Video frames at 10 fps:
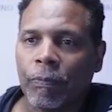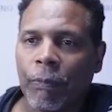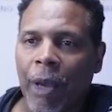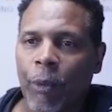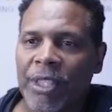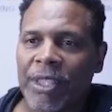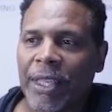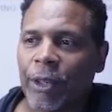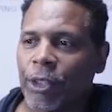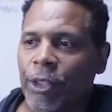I want to see a
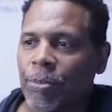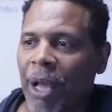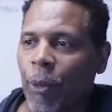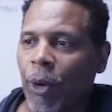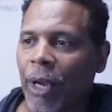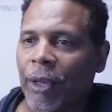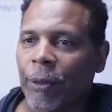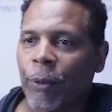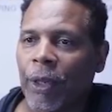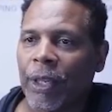good spot where I
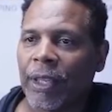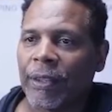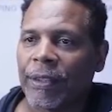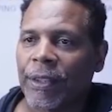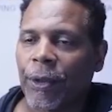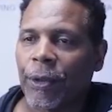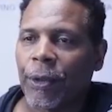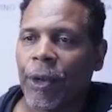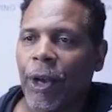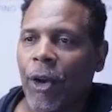could really show you.
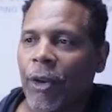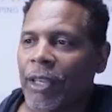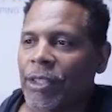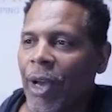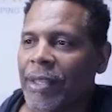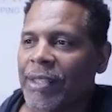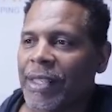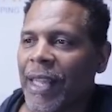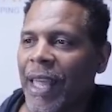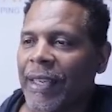Okay, so I see
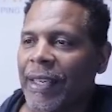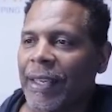like